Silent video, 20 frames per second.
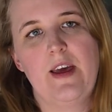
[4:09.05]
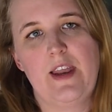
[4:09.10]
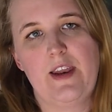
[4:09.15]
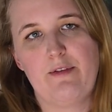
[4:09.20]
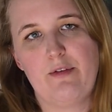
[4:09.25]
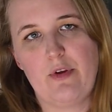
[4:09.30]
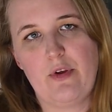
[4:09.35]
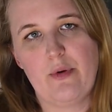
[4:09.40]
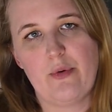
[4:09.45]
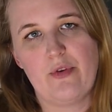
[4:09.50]

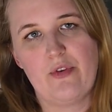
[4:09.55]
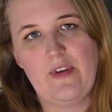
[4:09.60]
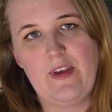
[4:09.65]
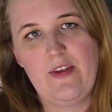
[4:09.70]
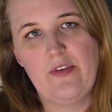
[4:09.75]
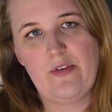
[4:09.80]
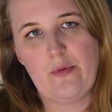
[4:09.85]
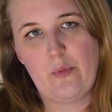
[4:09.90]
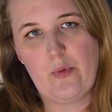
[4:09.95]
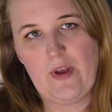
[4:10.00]
And if you use
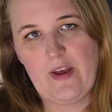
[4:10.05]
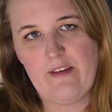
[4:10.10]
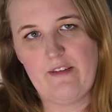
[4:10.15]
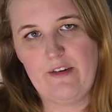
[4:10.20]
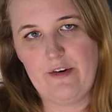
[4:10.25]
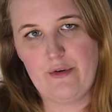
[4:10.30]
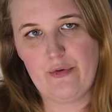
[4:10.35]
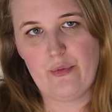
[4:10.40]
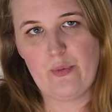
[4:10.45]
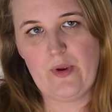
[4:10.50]
these that we have
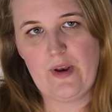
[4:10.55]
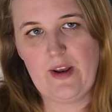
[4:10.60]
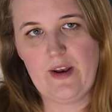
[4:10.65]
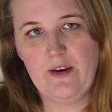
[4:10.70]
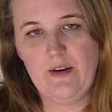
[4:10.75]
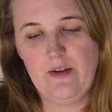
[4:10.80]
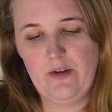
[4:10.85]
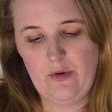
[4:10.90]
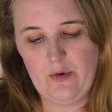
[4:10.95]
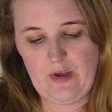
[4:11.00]
here in
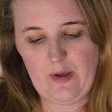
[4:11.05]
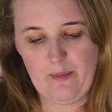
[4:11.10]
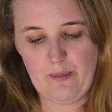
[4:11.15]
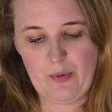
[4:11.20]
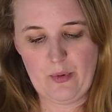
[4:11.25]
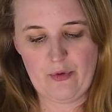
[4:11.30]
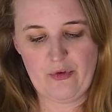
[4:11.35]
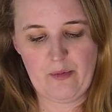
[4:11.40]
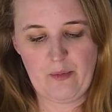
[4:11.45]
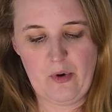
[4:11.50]
Sweden, you can
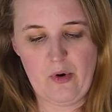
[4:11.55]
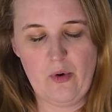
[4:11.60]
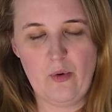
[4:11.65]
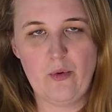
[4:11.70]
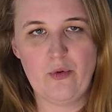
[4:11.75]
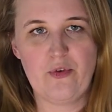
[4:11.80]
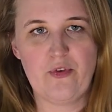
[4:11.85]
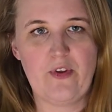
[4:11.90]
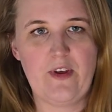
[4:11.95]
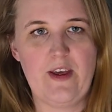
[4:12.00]
poke some
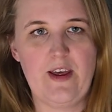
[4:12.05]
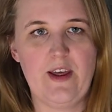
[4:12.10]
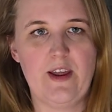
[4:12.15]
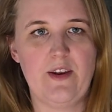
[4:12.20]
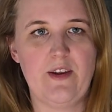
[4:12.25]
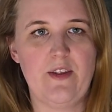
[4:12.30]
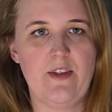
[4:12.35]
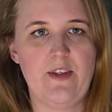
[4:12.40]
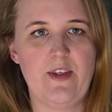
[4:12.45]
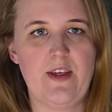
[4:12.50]
holes
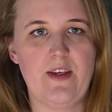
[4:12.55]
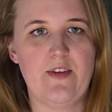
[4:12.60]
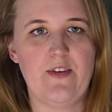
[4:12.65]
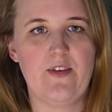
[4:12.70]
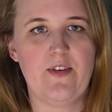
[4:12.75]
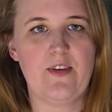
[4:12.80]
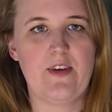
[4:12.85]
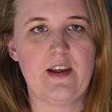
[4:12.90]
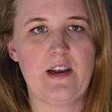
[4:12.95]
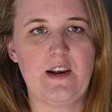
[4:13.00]
in
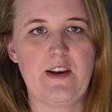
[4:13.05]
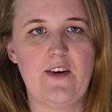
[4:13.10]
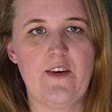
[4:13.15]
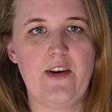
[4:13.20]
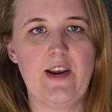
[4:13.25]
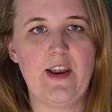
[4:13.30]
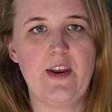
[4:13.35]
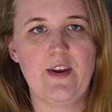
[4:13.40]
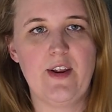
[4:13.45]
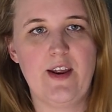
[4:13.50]
this
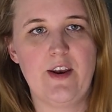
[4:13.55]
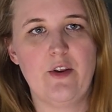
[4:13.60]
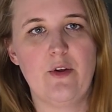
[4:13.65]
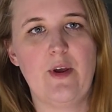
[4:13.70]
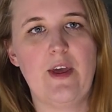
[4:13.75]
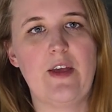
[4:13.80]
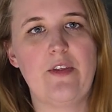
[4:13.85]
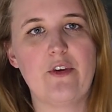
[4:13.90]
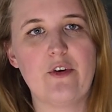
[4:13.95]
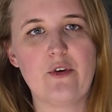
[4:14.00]
clear lid and
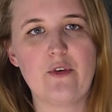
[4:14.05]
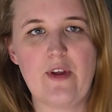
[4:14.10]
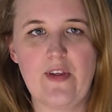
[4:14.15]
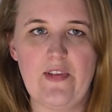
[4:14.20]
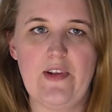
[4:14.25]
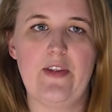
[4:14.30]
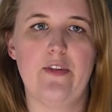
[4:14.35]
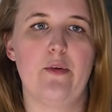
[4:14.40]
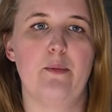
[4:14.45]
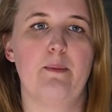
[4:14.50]
you get a
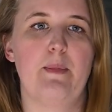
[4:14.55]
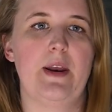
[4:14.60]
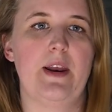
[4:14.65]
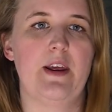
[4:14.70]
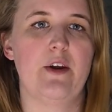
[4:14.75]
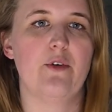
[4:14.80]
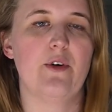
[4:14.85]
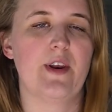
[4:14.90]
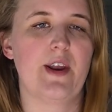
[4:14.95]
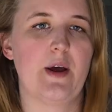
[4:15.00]
great little
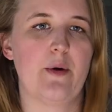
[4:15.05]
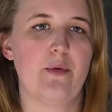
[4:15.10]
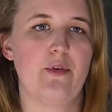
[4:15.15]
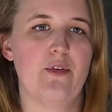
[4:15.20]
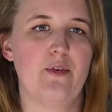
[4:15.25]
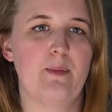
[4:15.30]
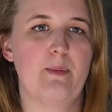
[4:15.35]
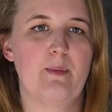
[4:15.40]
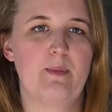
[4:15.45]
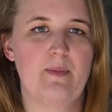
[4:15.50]
mini
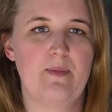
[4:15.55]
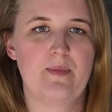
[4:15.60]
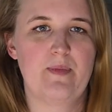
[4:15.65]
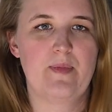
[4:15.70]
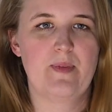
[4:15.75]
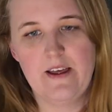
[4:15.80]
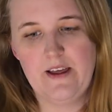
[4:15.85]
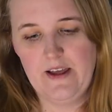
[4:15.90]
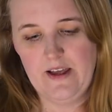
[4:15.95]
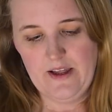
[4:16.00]
greenhouse.
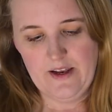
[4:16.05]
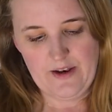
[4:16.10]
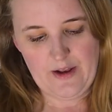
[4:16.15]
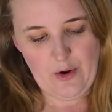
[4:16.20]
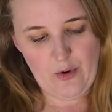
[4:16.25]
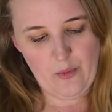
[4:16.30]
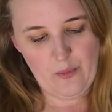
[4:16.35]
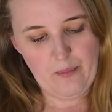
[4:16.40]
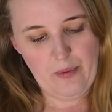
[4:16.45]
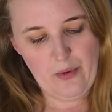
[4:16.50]

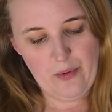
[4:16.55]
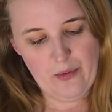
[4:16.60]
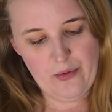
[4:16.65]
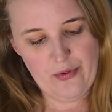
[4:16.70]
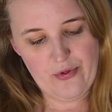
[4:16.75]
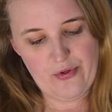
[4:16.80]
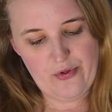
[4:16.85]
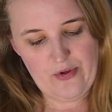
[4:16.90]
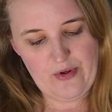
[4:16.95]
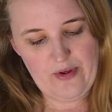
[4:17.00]
Now,
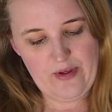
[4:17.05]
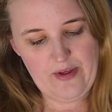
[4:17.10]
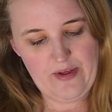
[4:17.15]
both